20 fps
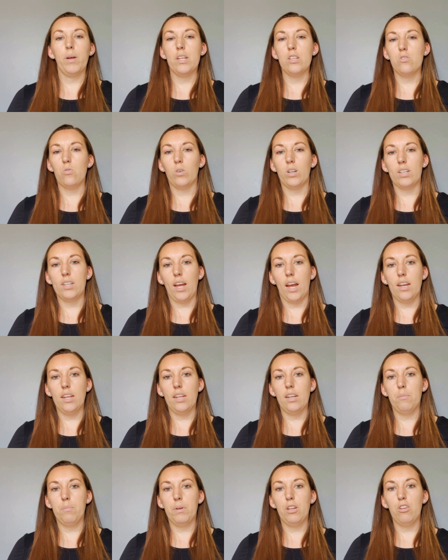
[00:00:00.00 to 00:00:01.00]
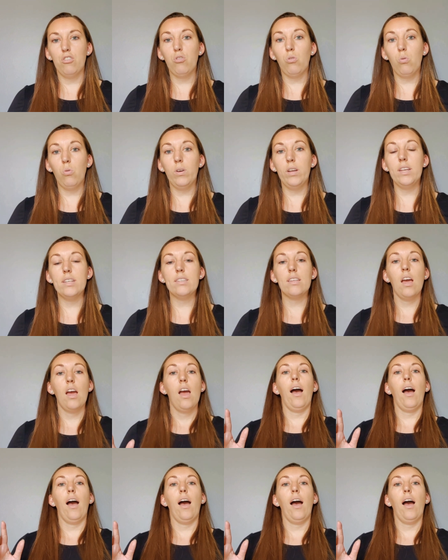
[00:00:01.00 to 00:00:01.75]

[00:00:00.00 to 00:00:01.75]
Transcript: everybody's sort of tidying up any toys.